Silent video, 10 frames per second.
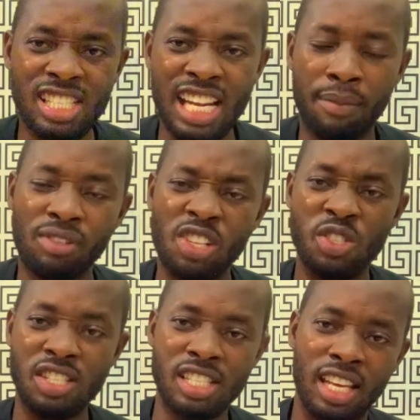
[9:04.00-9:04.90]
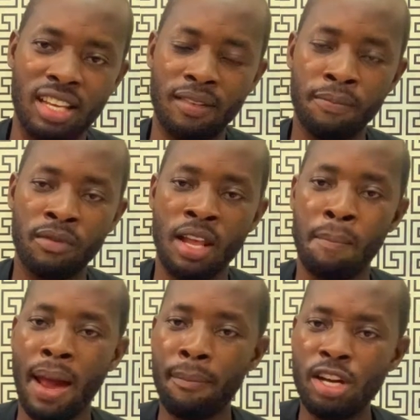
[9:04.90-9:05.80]
thing I'm trying to say,
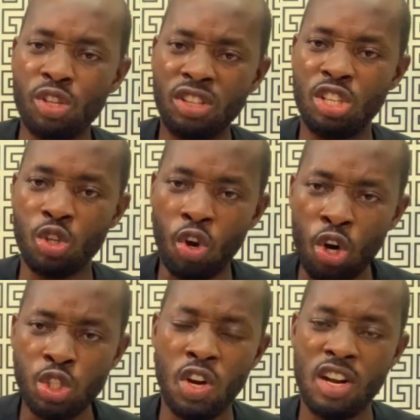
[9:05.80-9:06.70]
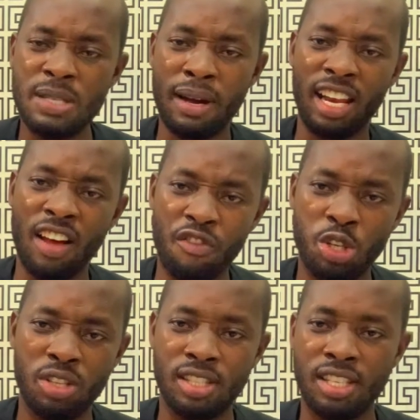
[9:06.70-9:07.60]
my major discussion on this particular
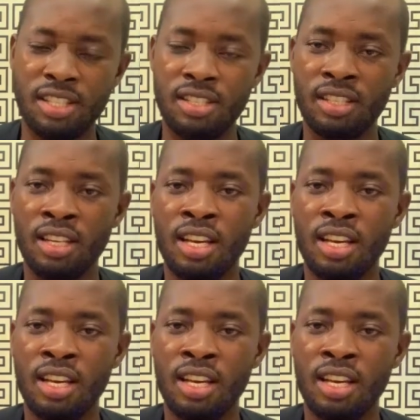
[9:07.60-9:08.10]
video is this: